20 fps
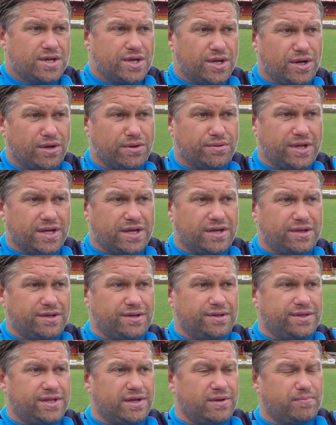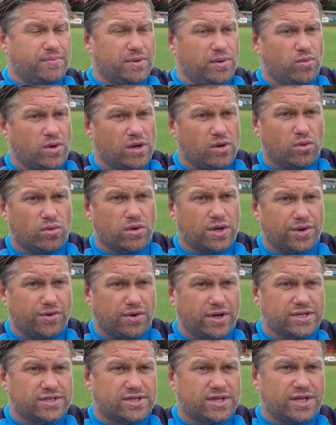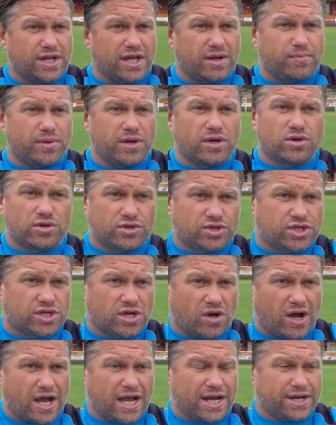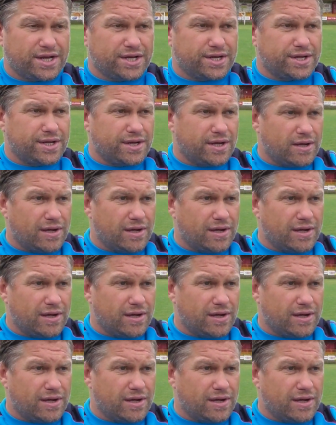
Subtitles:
you know, they'd be well organised and they'd be a good side, and